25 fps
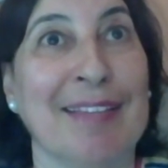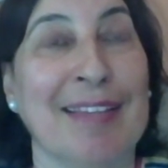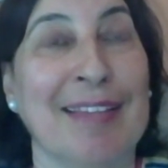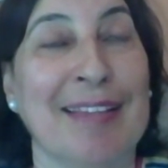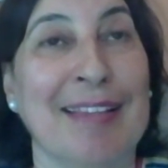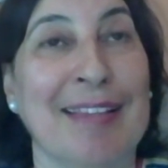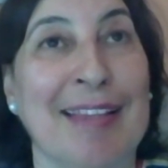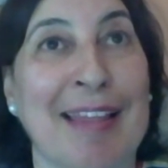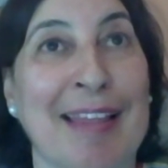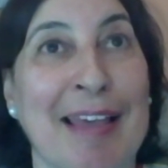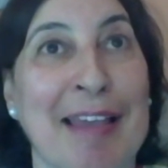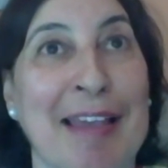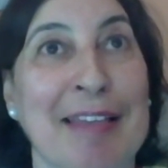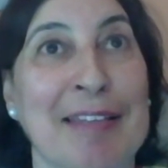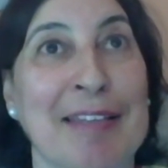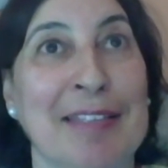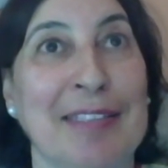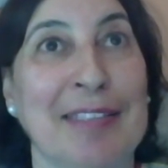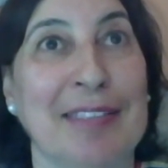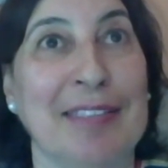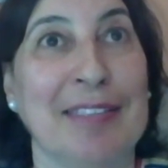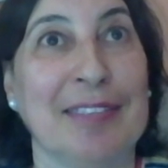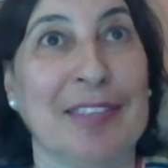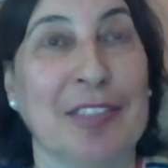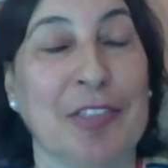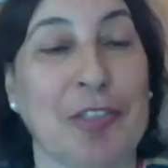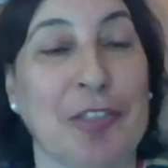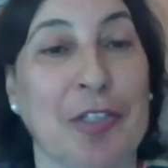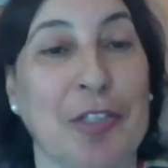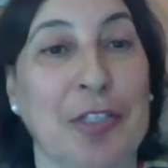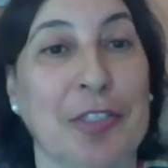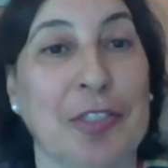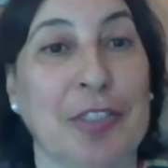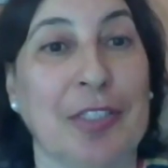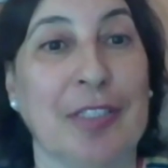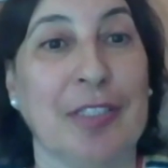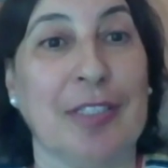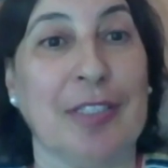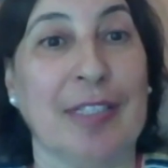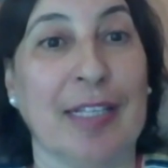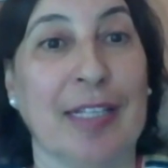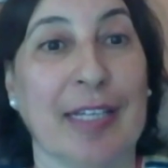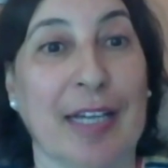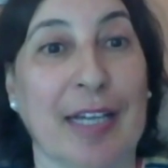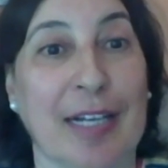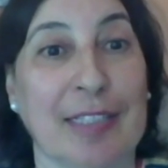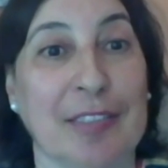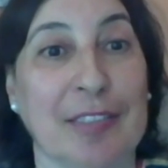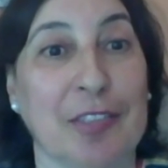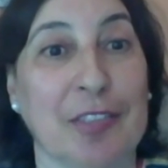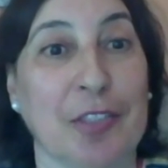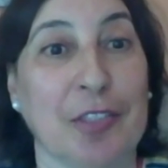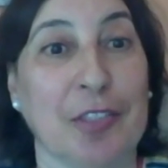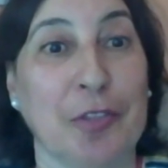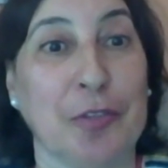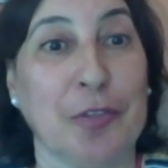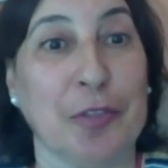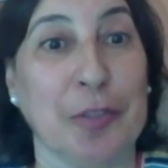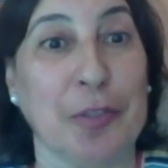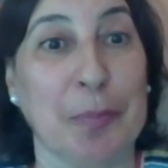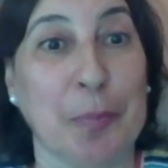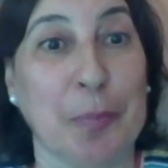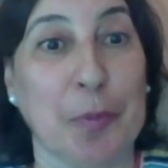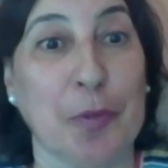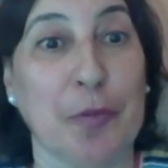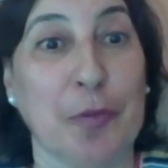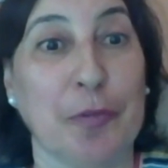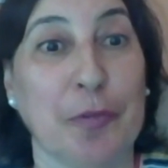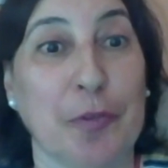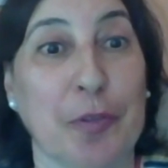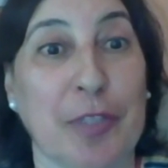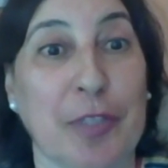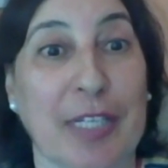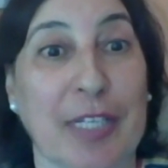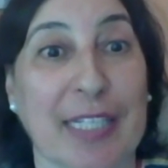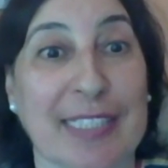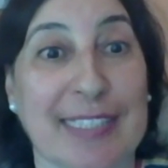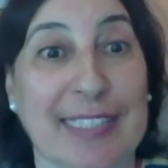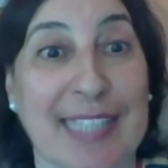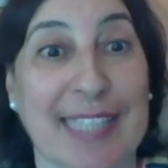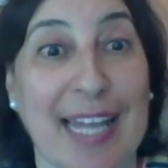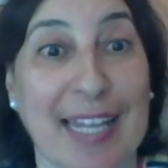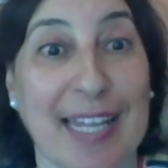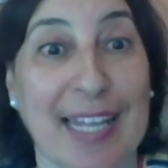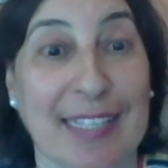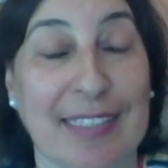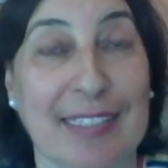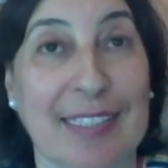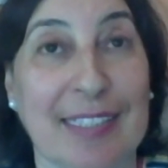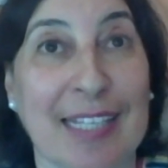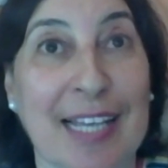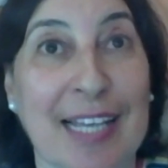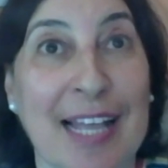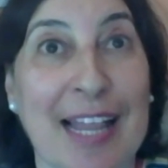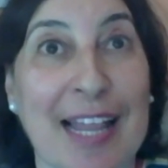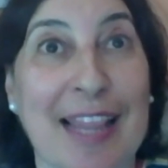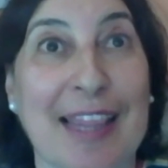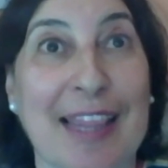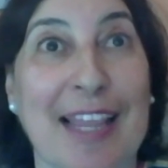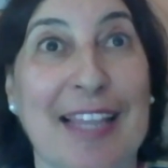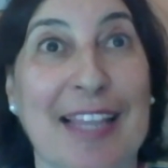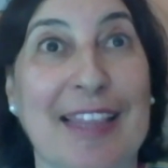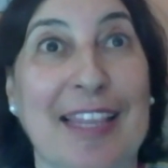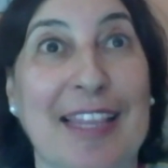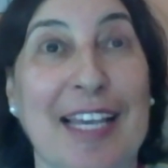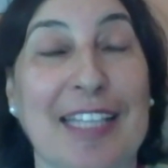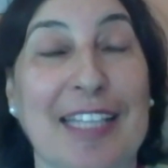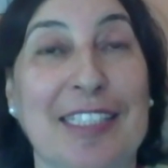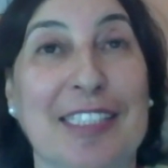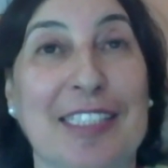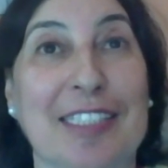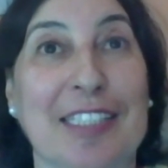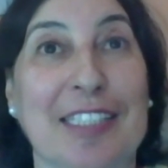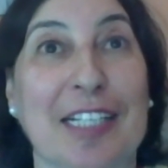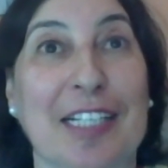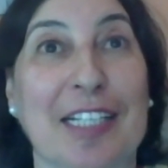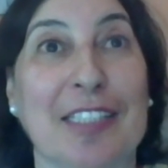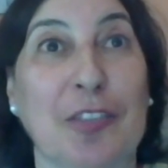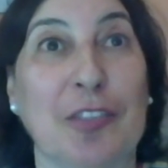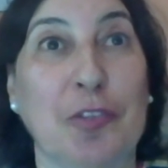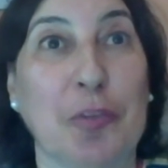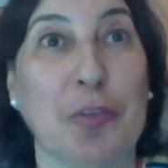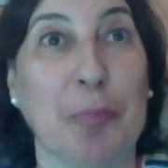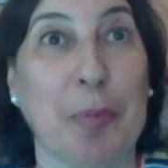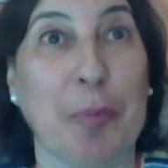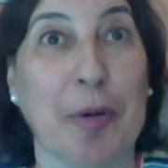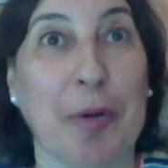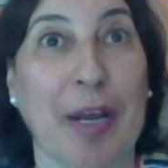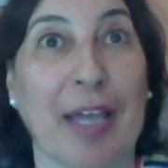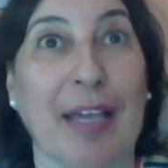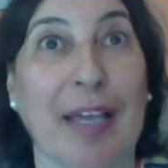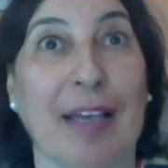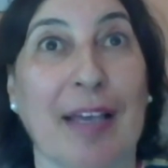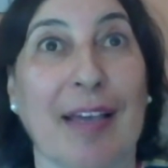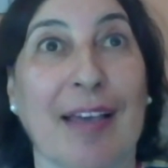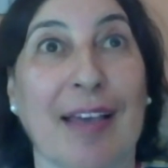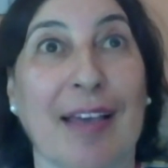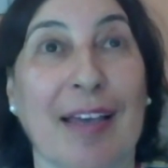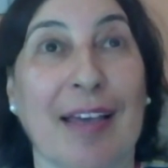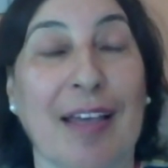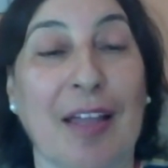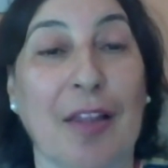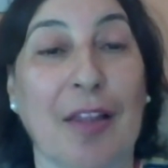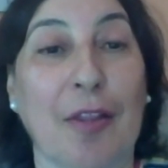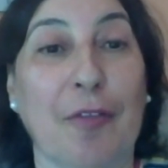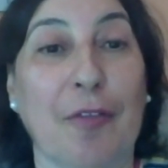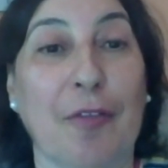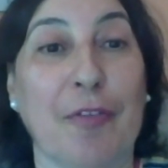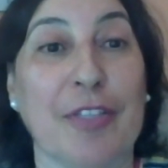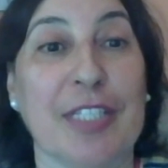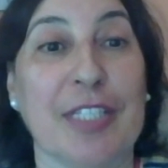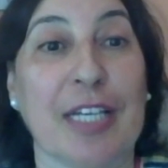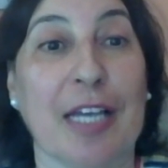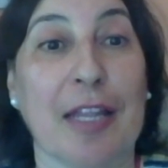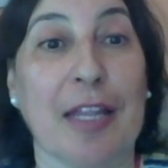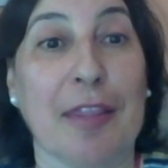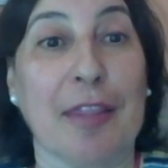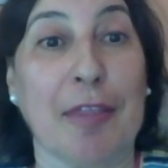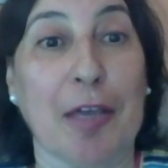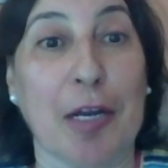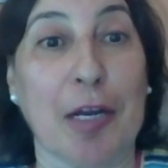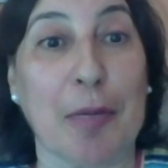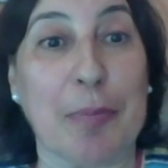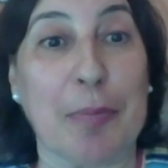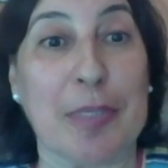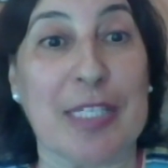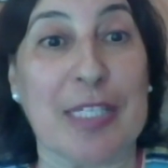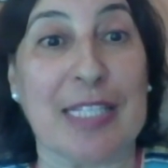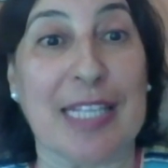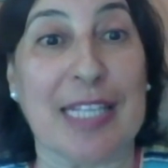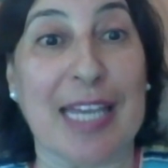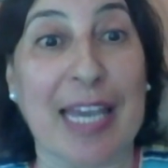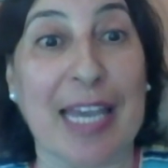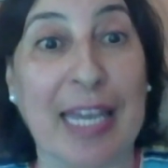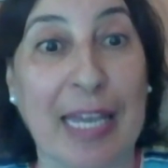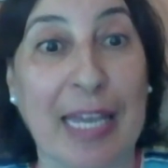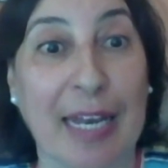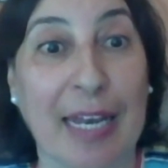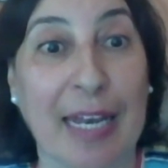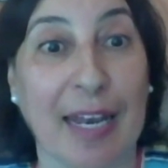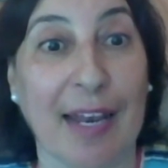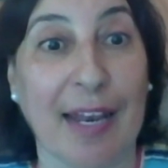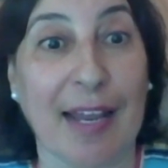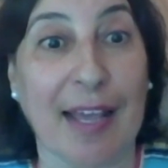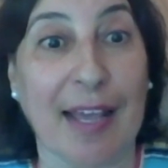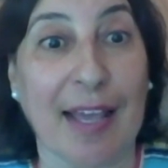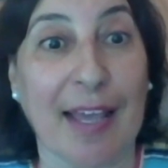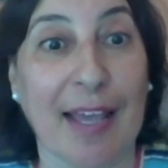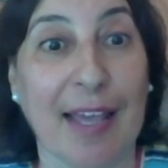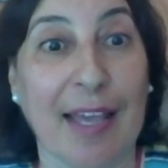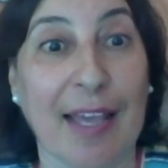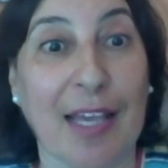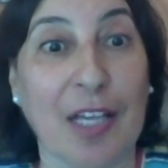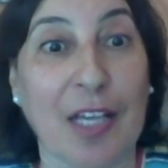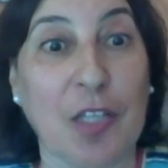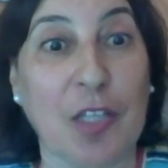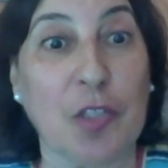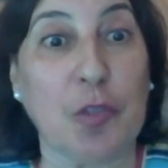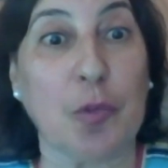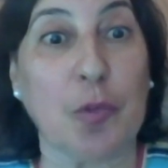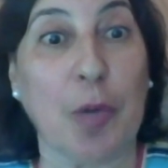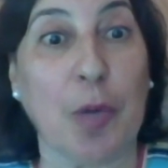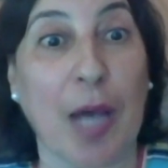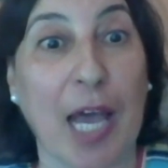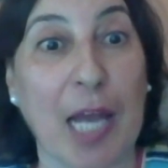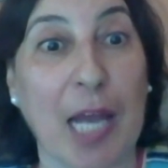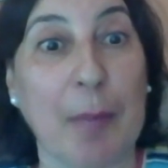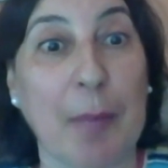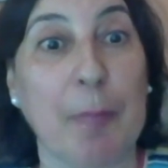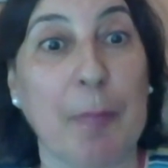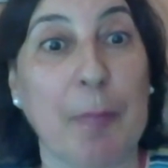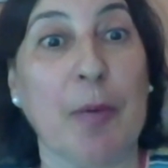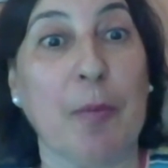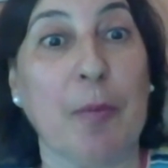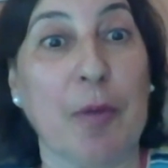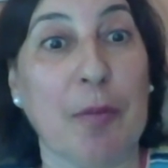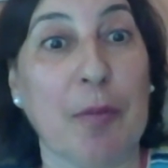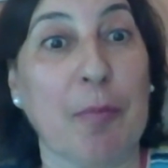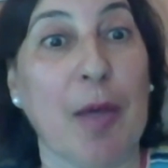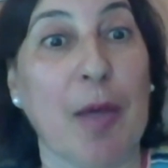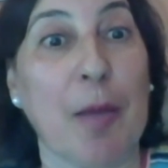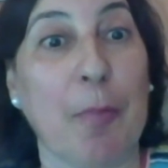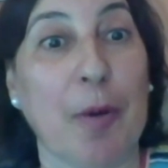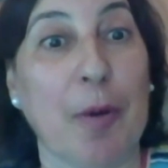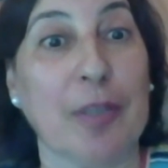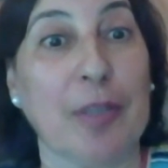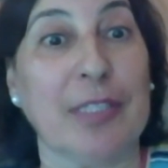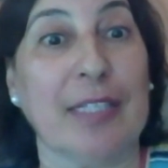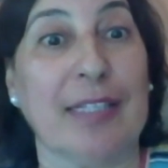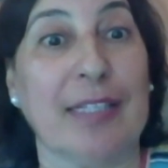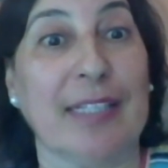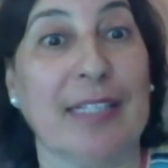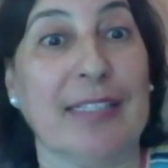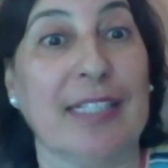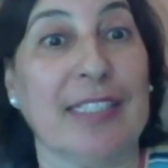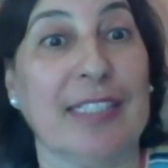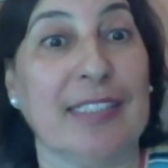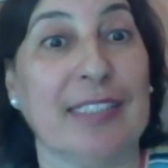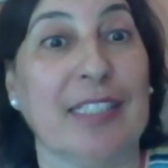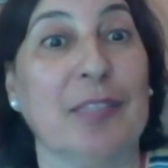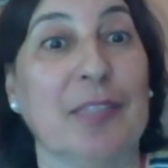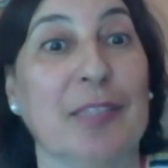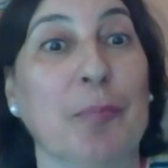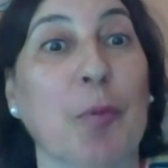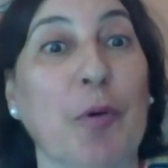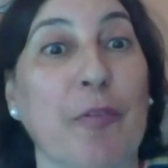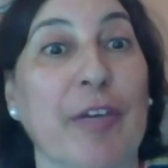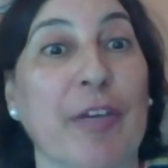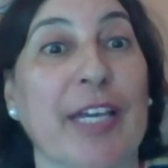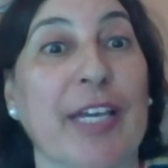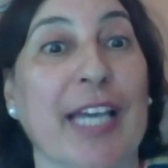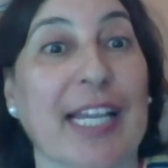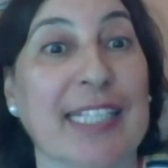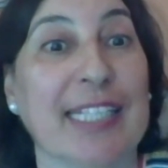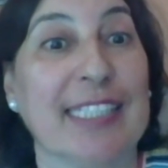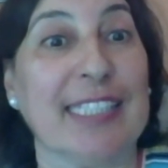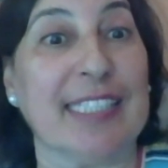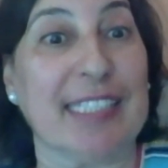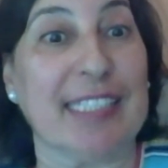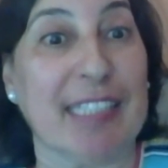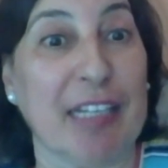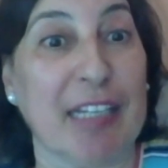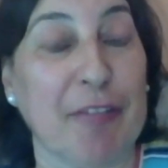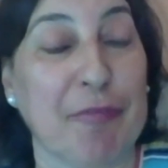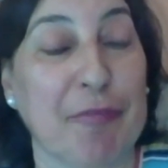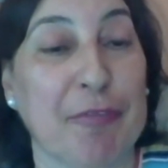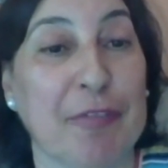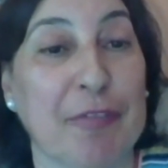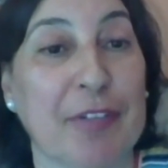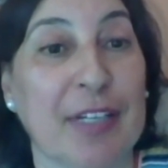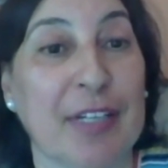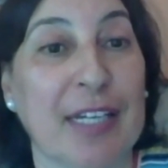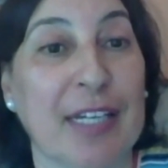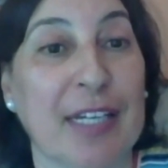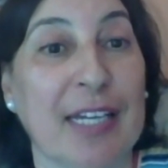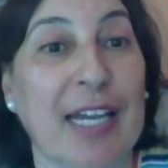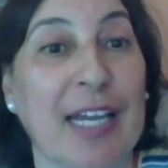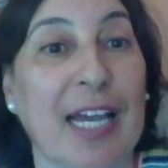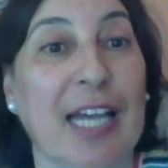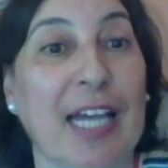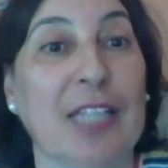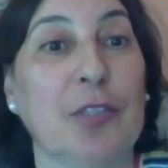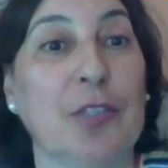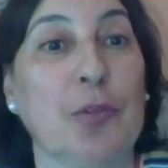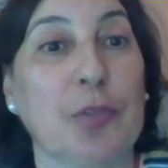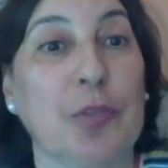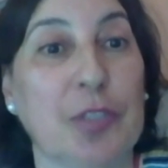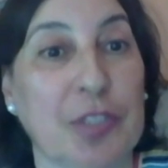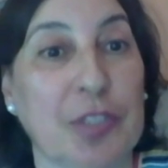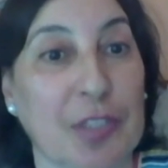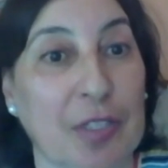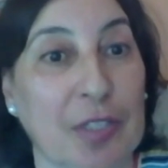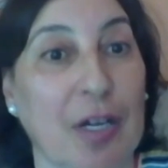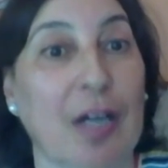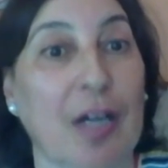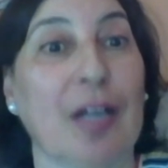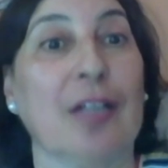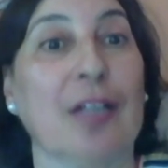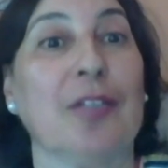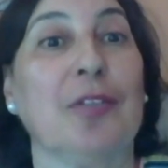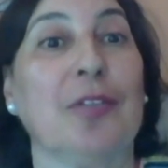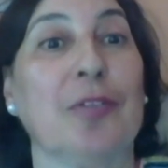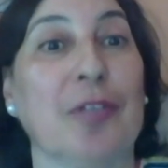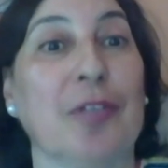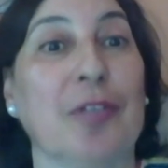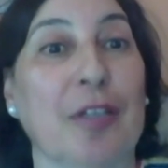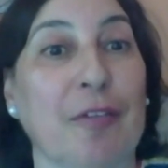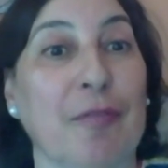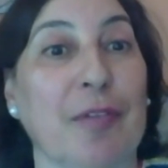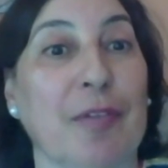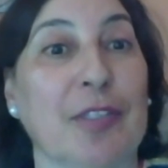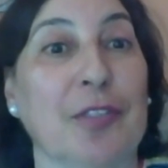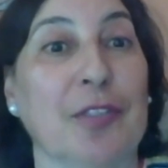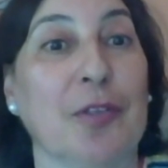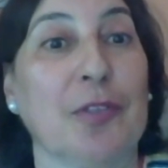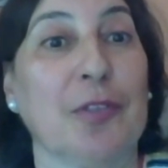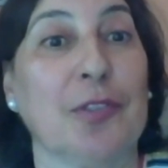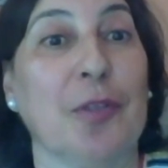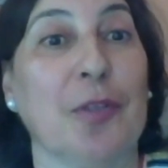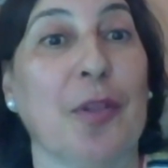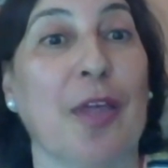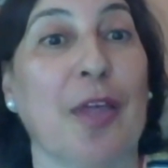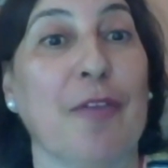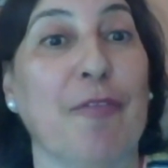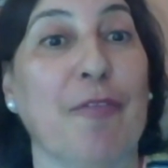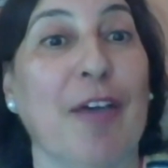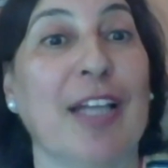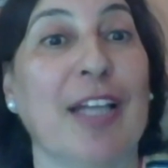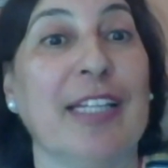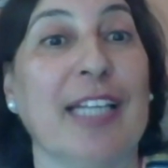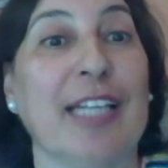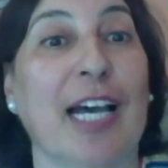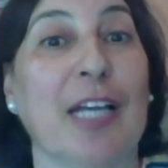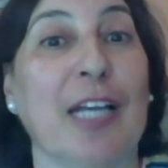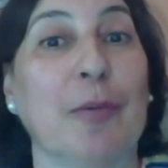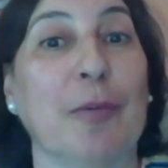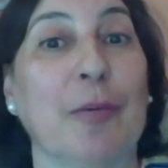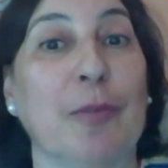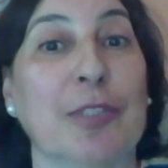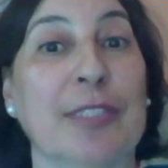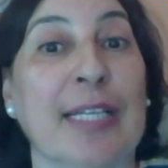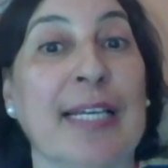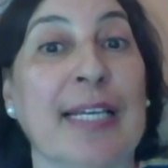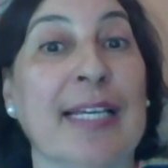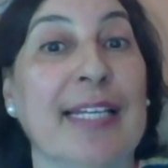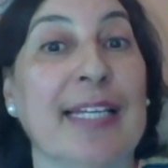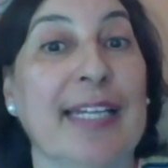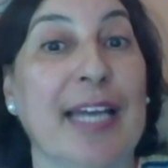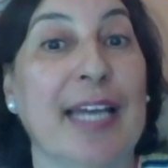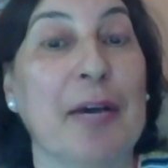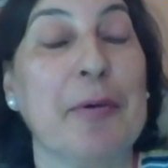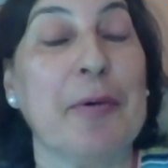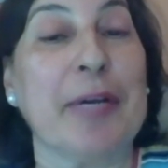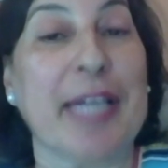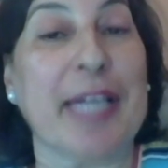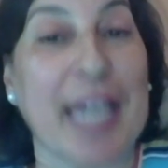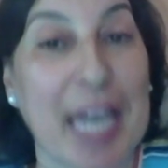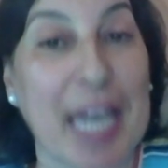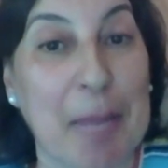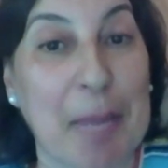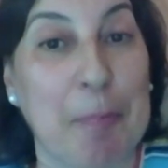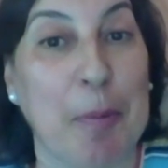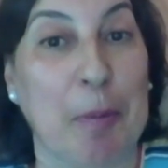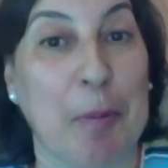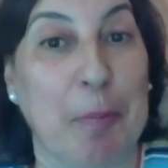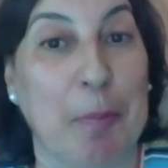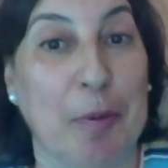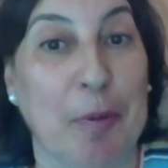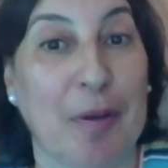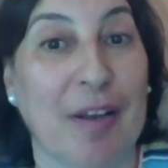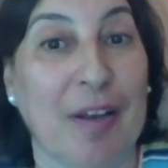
they started, like I started to improve to the extent that they decided to bring the physical therapist in to help me with my body that isn't moving and stiff and to start to give me those. So they felt I was now capable